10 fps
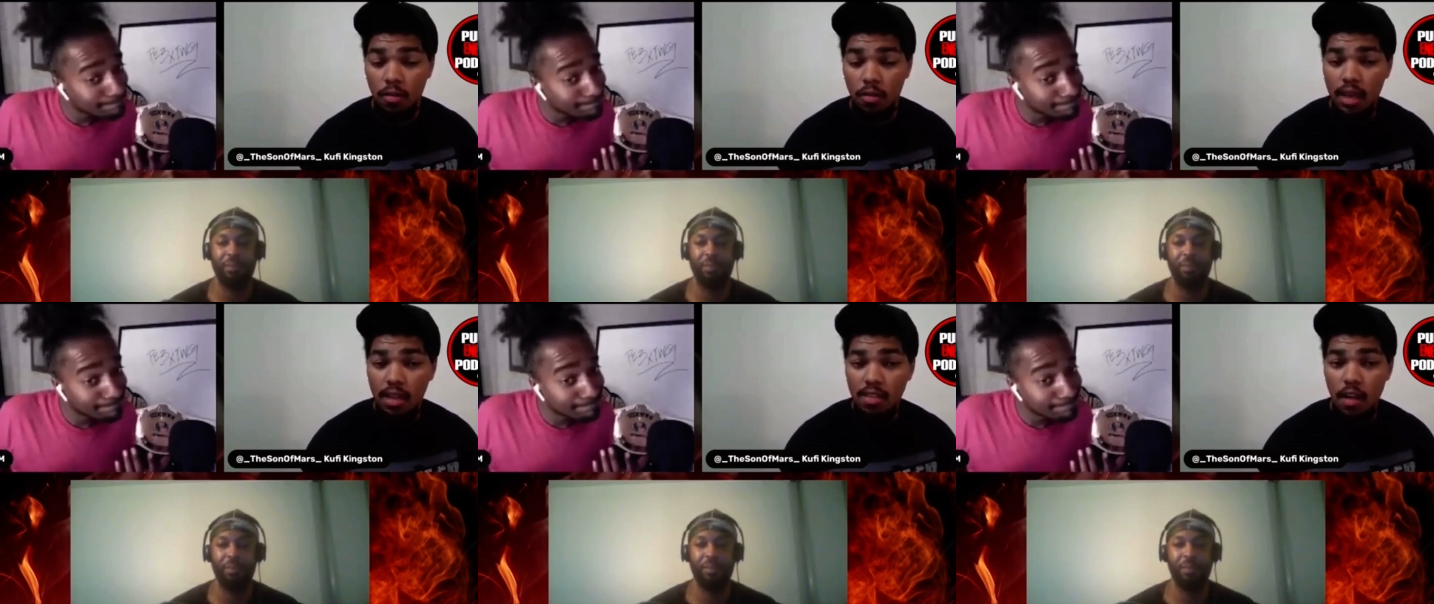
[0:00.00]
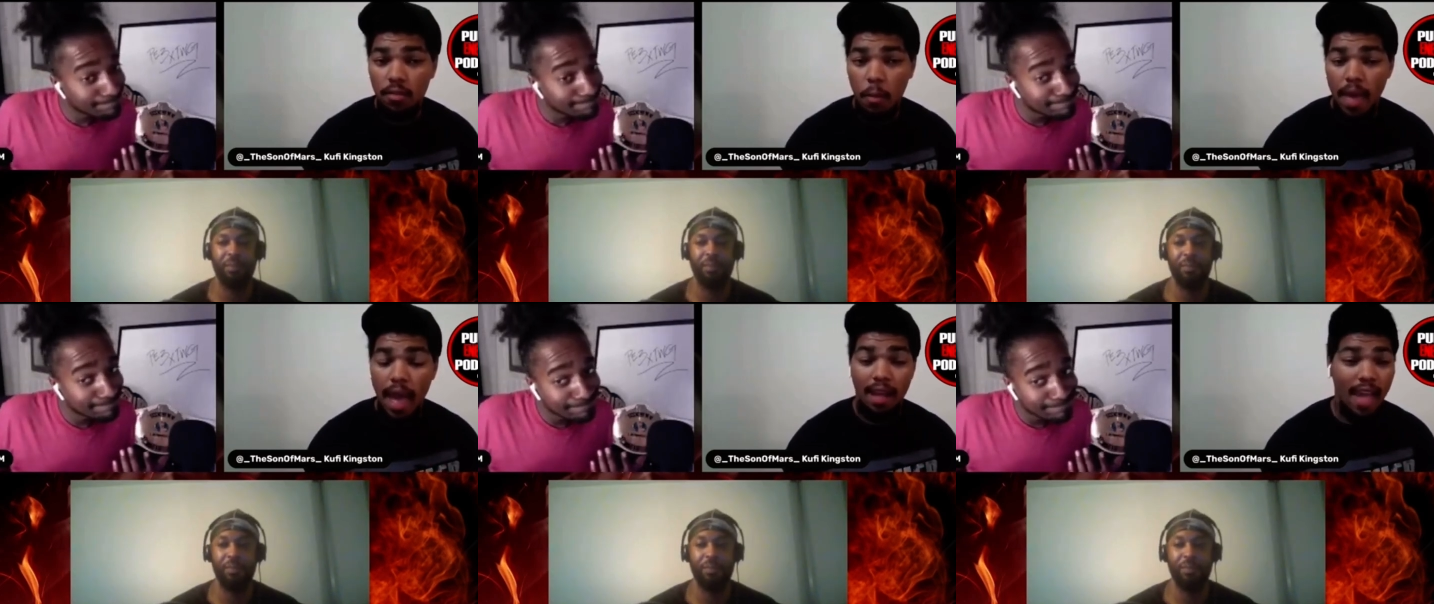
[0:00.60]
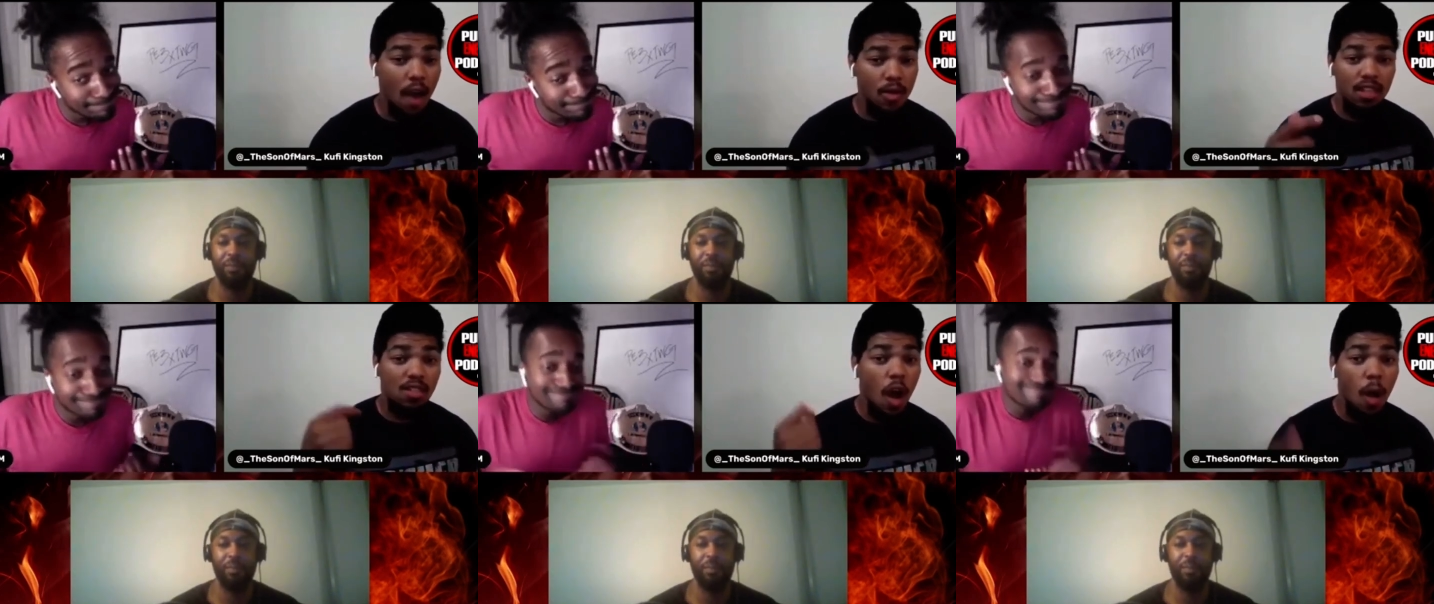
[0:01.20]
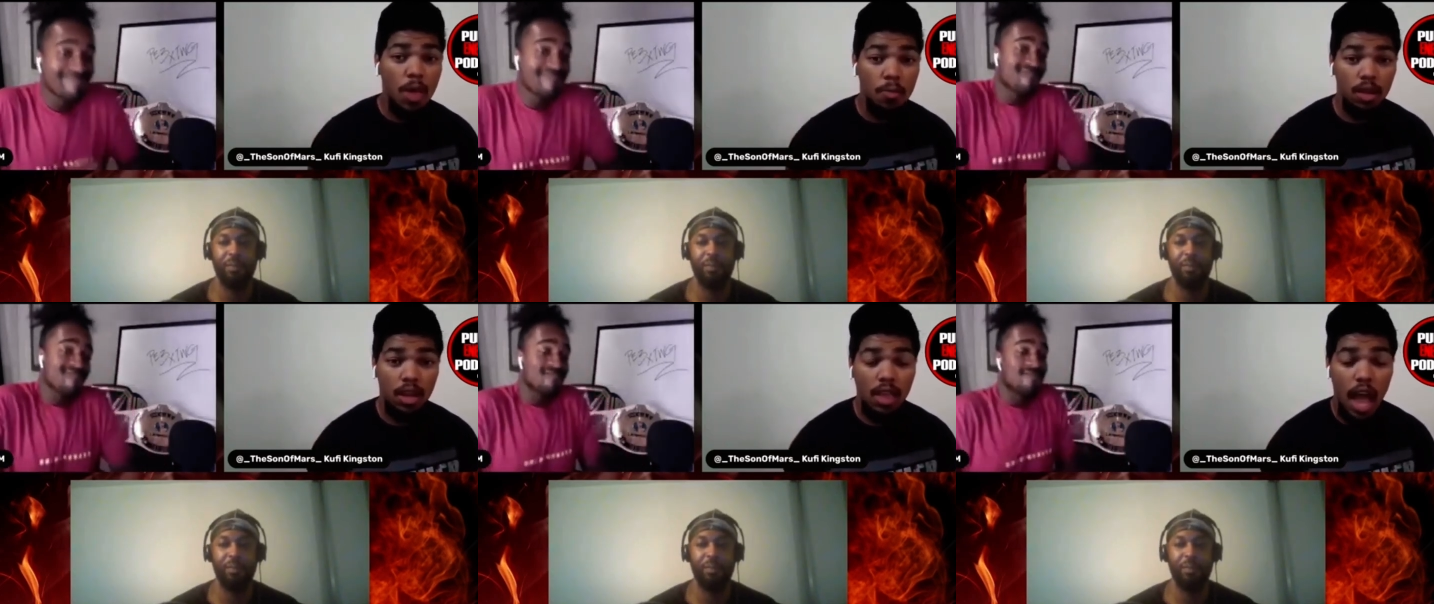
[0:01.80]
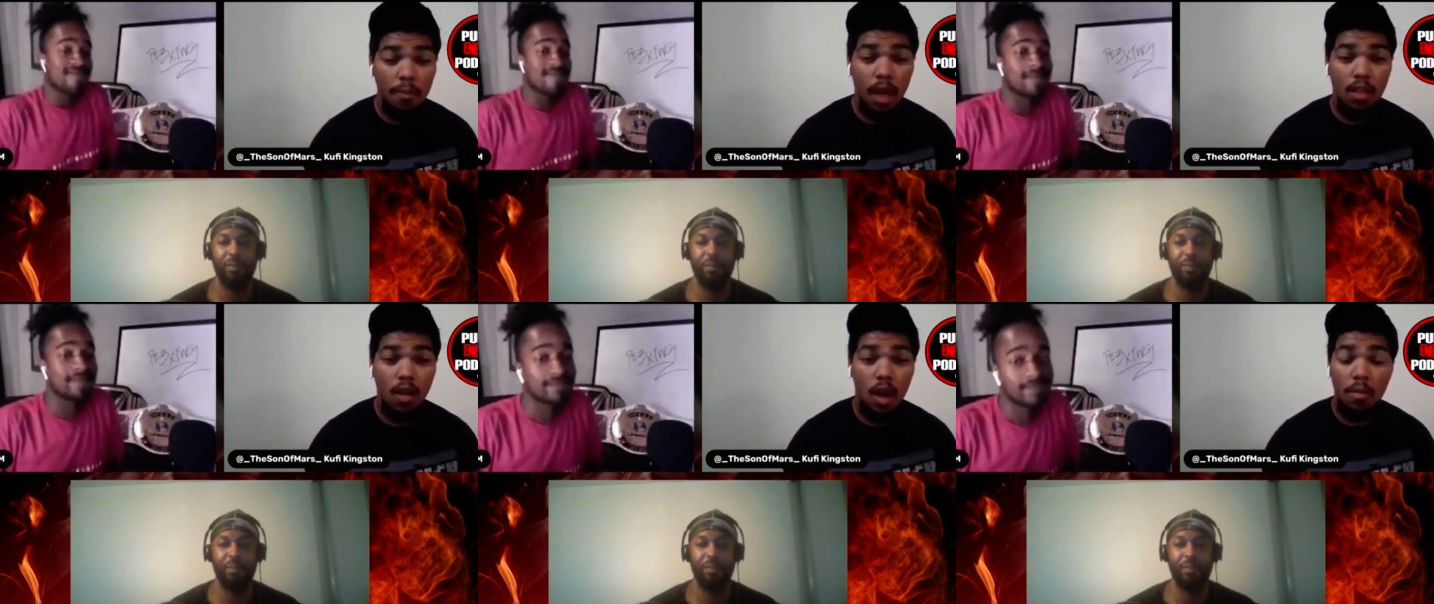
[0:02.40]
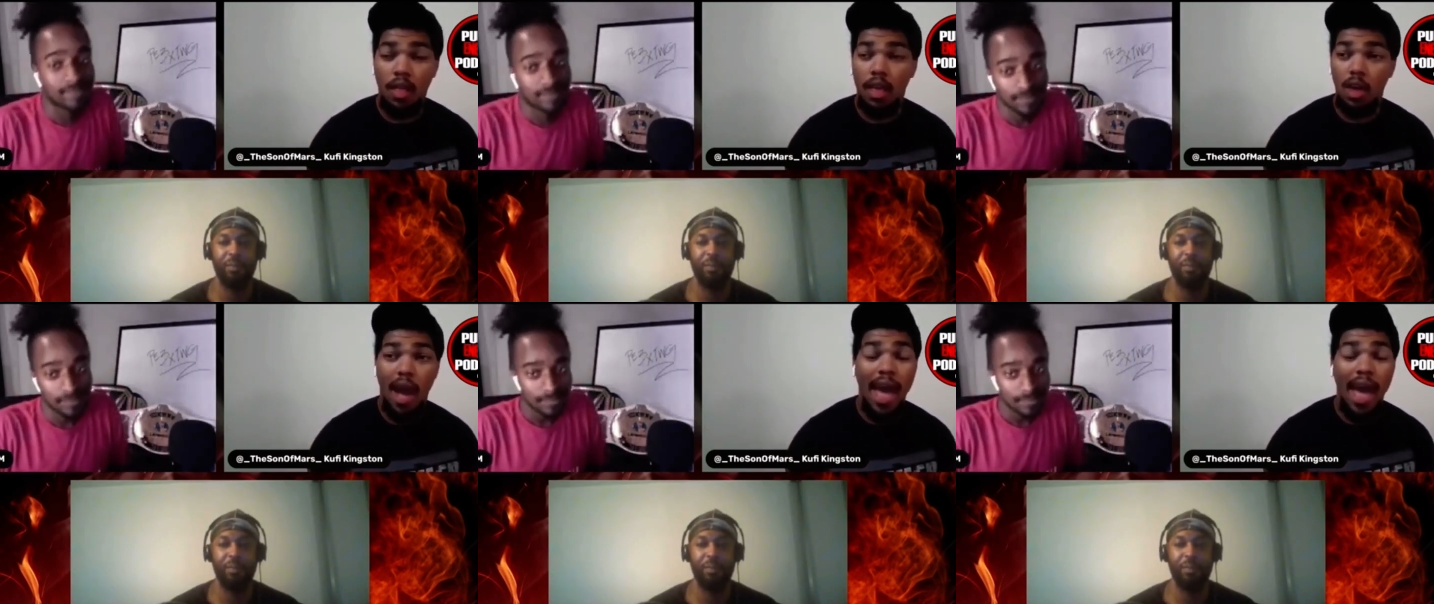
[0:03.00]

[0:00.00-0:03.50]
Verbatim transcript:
Speaker 1: making yourself look bad. Because I already saw people on the timeline talking about like, yo,